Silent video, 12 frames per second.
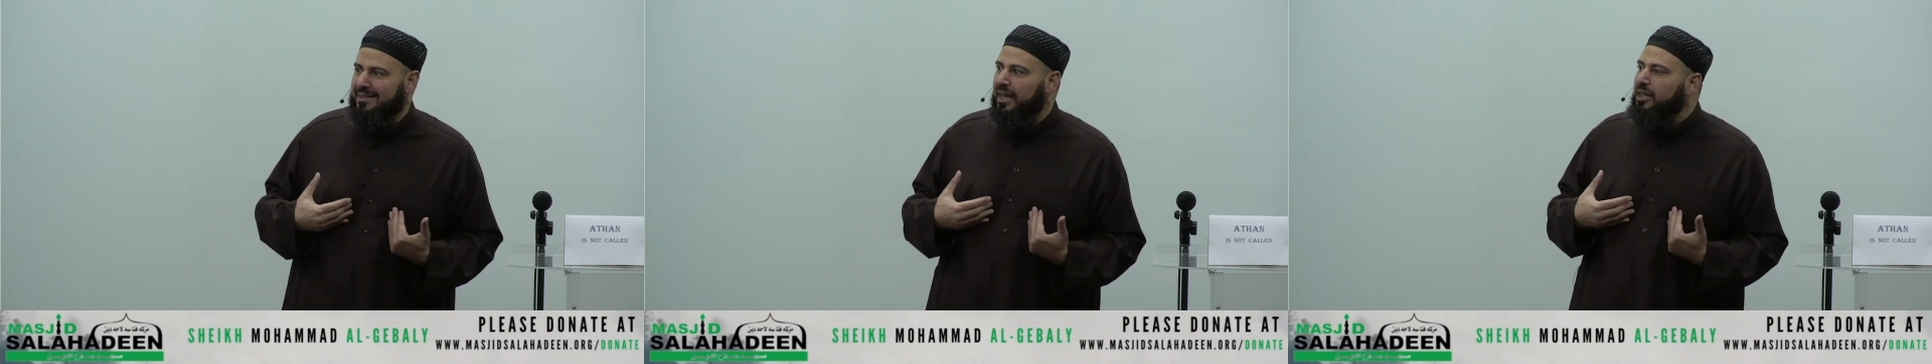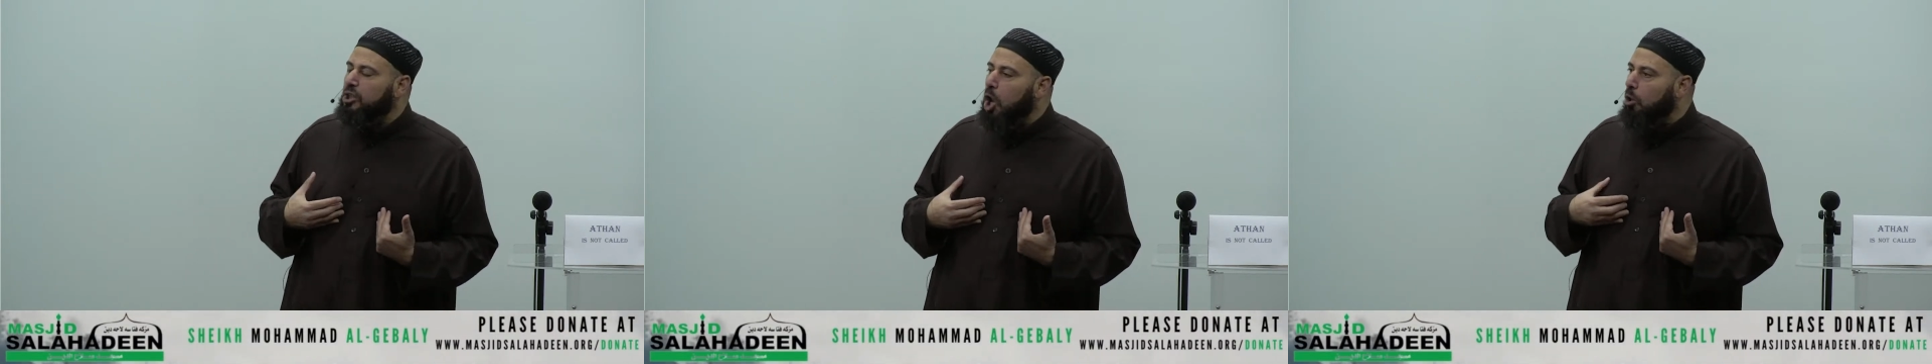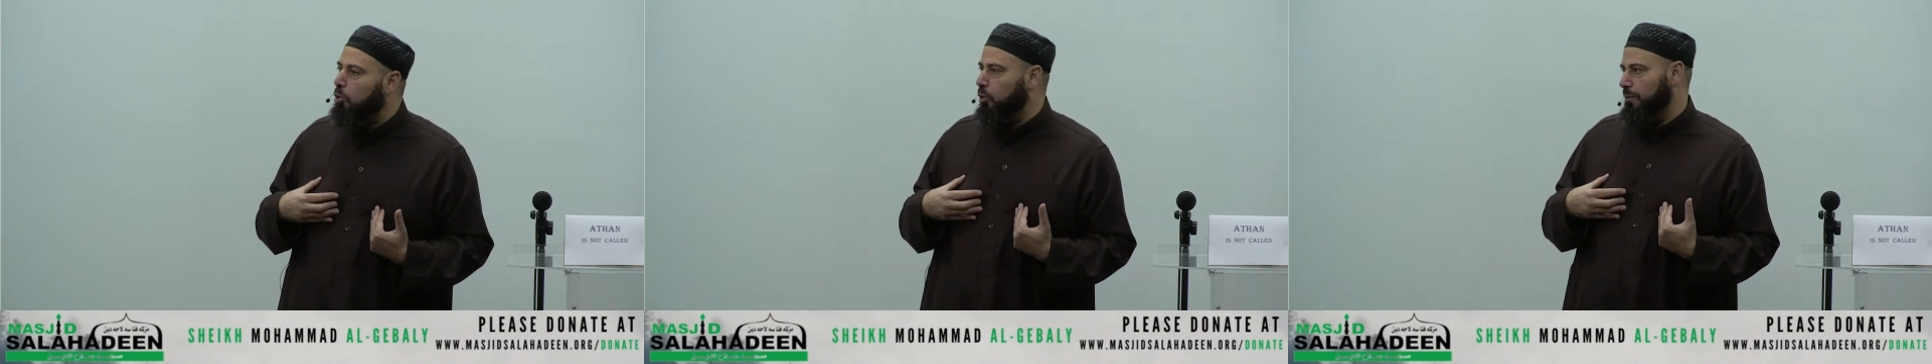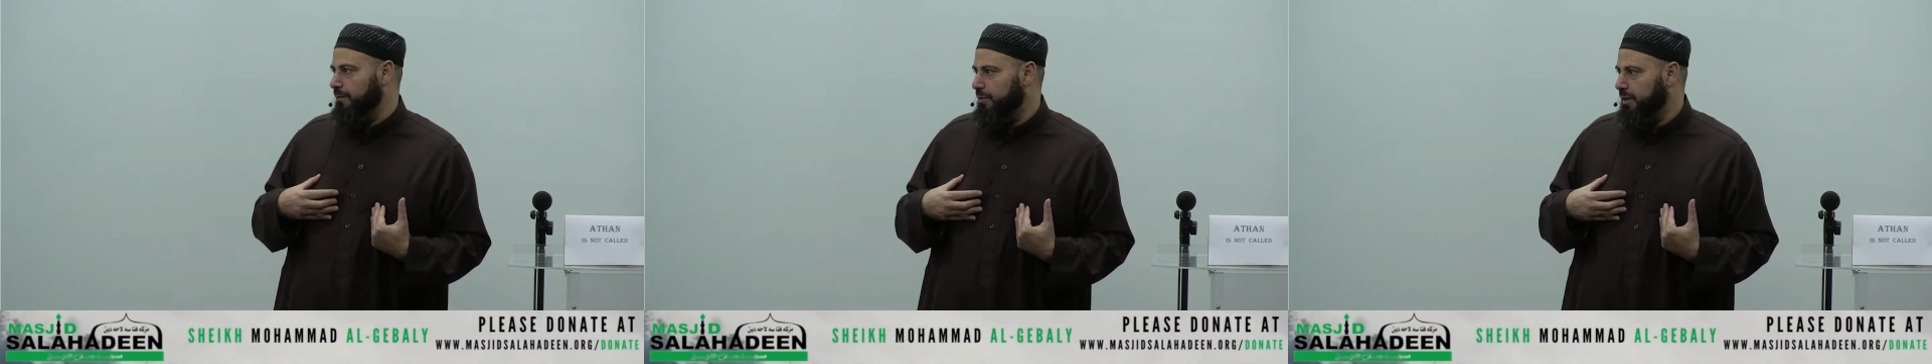they know
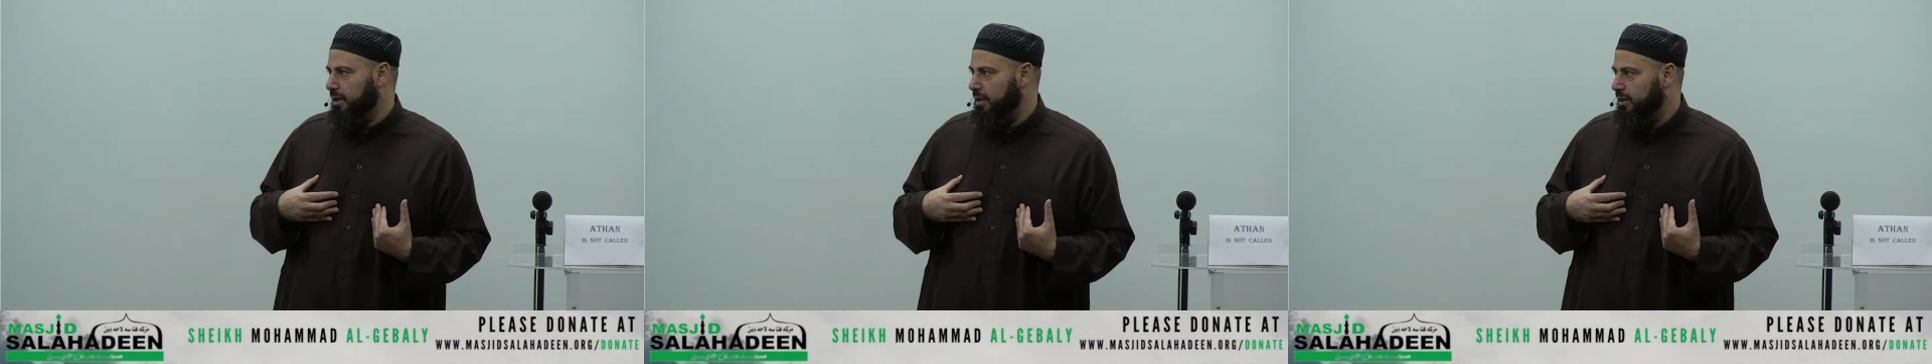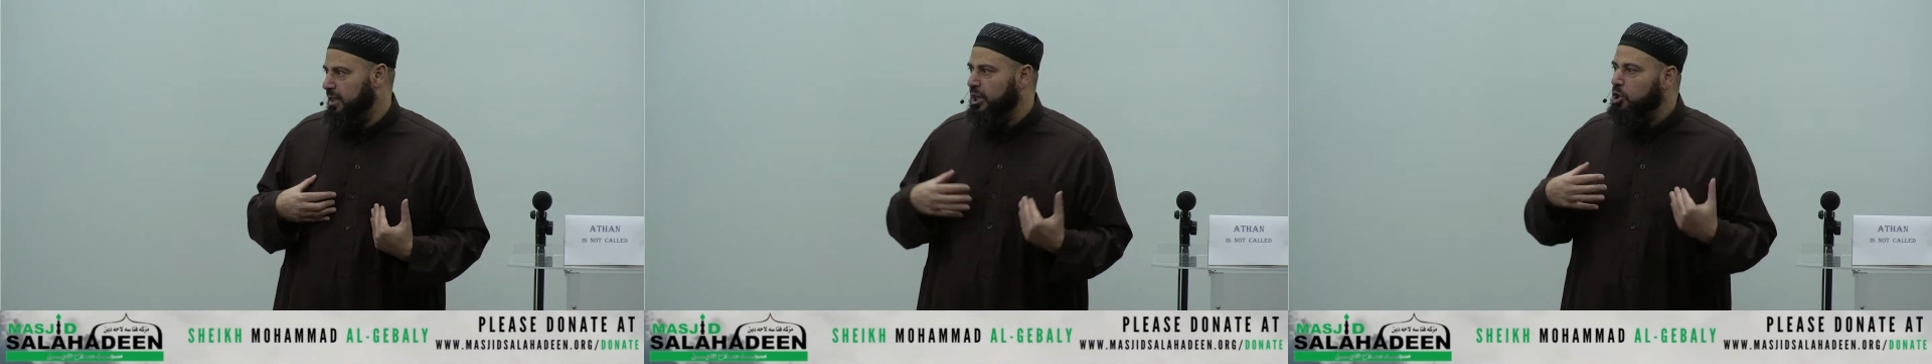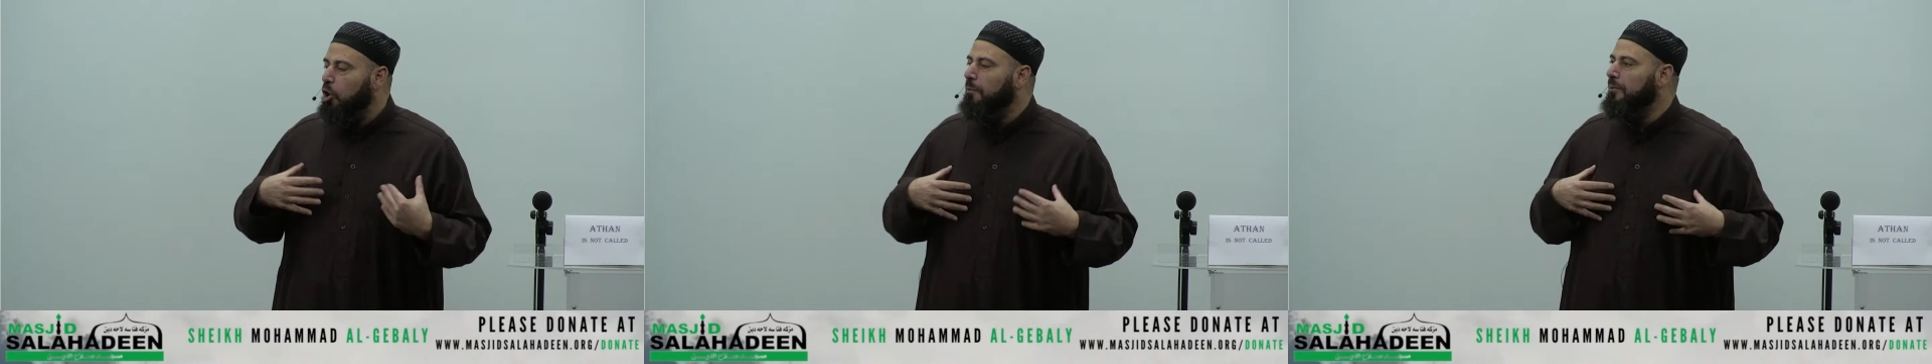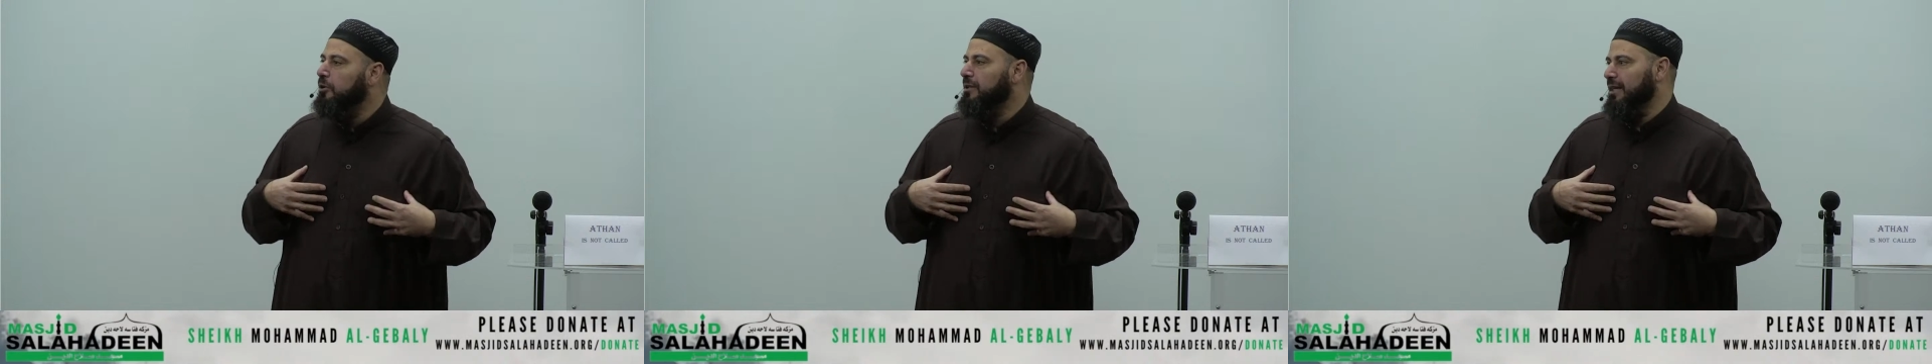
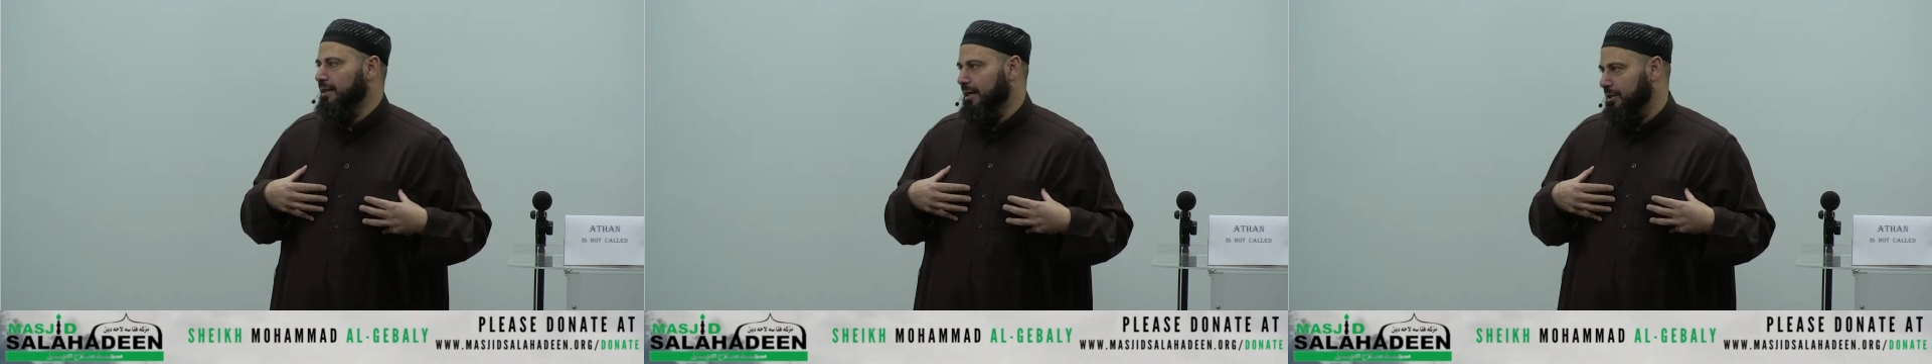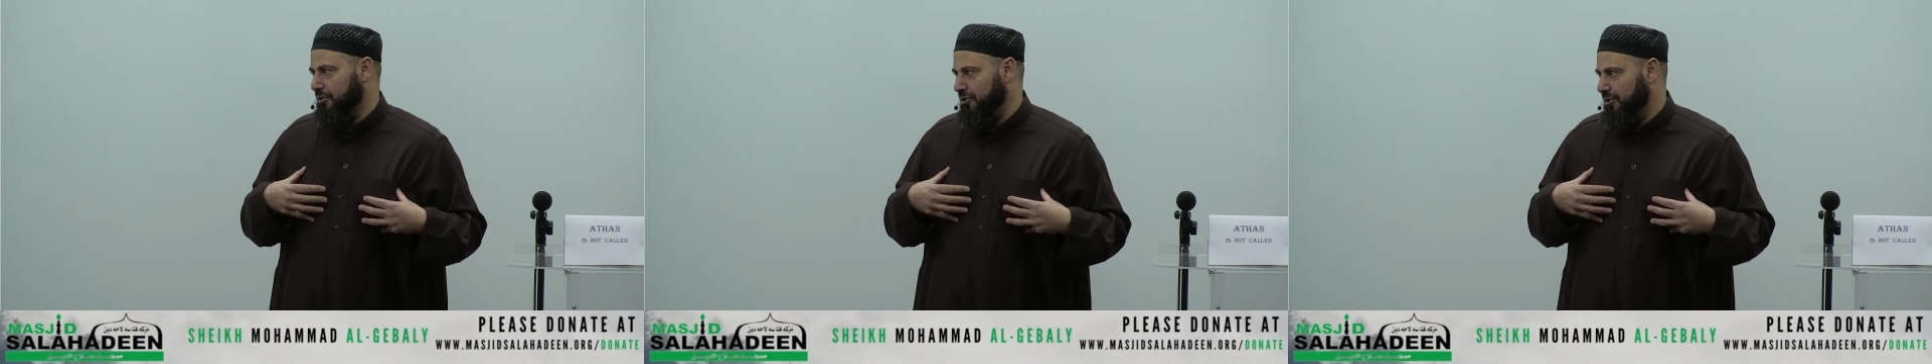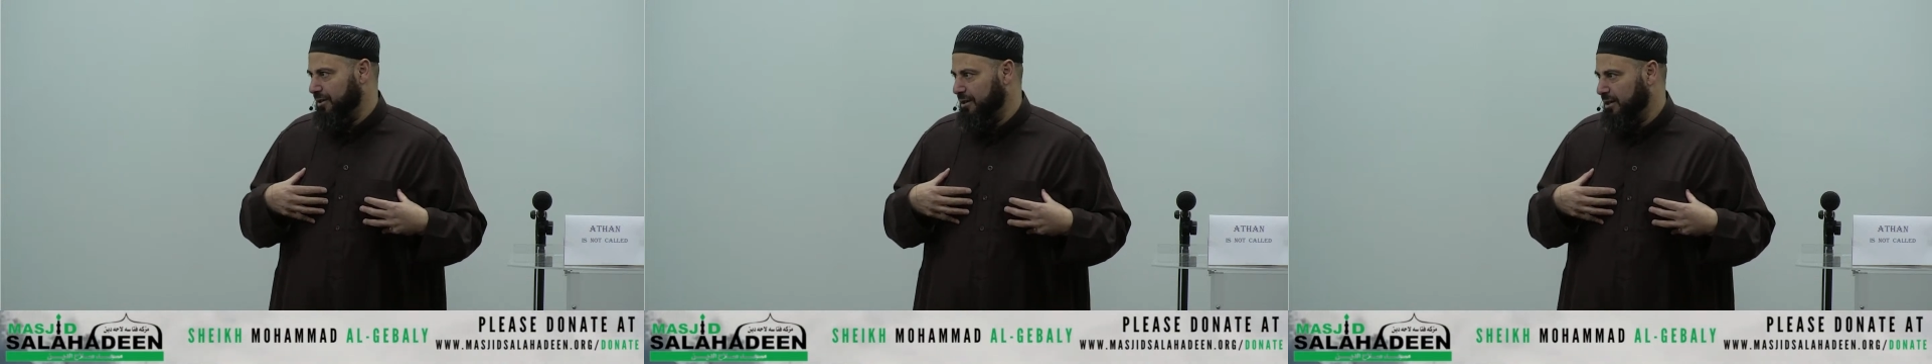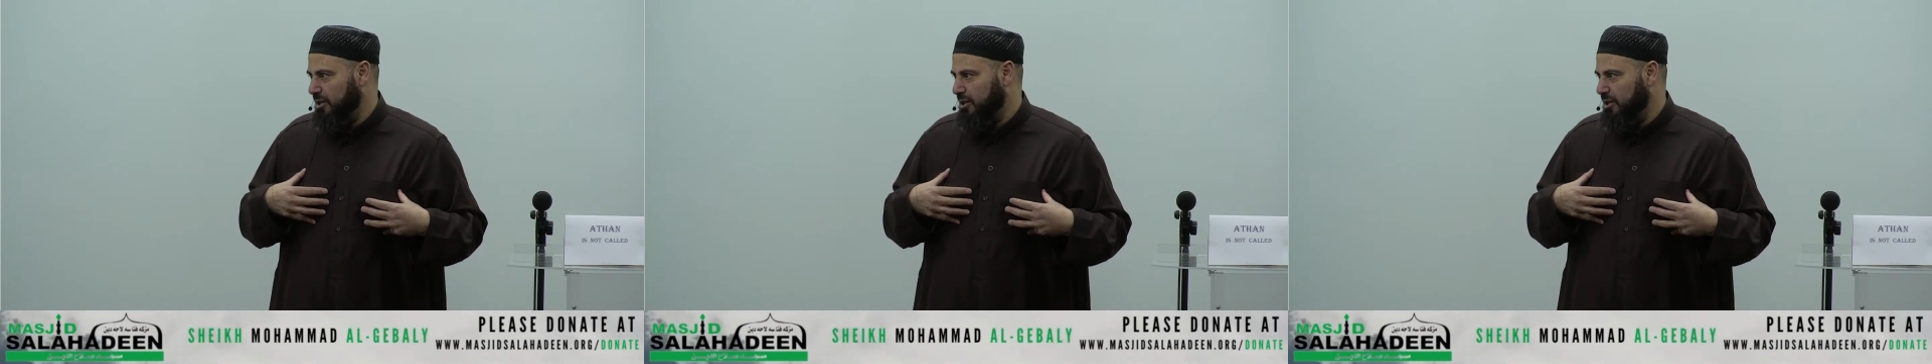more than us.